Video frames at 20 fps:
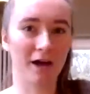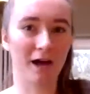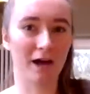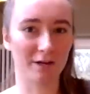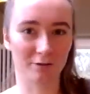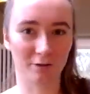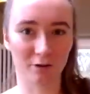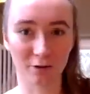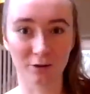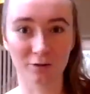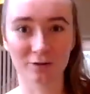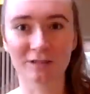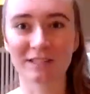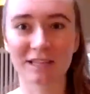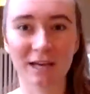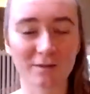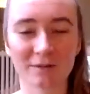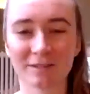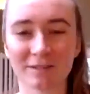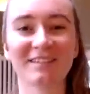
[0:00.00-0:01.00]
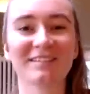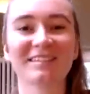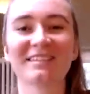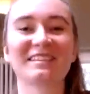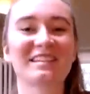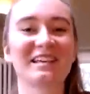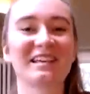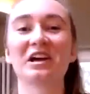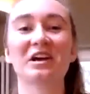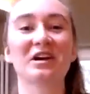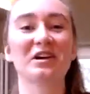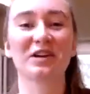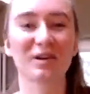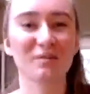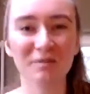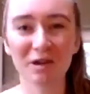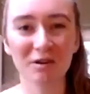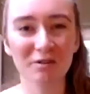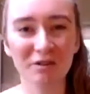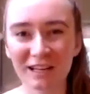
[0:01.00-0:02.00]
I don't know, your stepson's
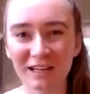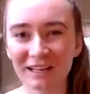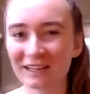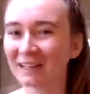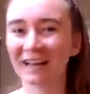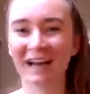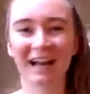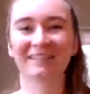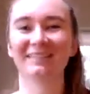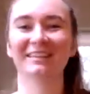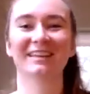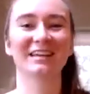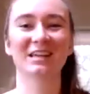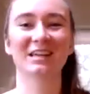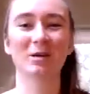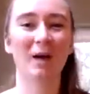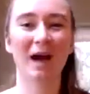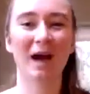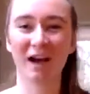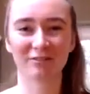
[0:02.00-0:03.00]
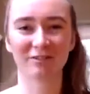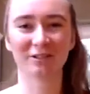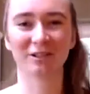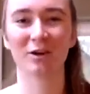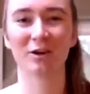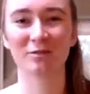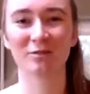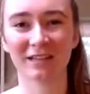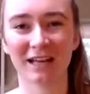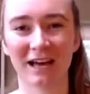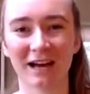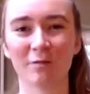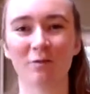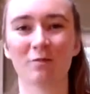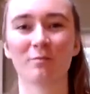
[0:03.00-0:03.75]
communion and that you have to go to that.